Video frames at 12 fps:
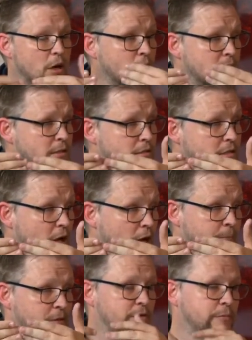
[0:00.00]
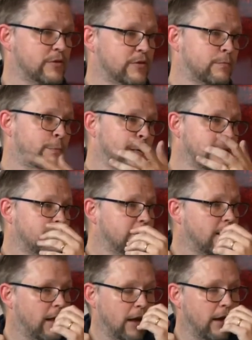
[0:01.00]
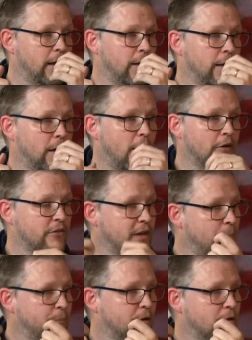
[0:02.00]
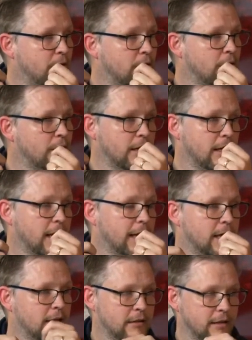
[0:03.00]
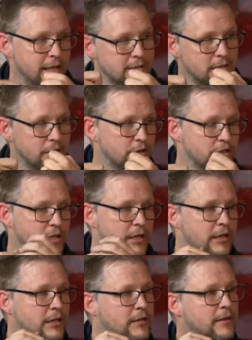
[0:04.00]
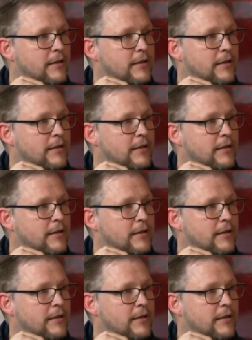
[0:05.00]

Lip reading: starts and stops from sprint are snappier, less inertia.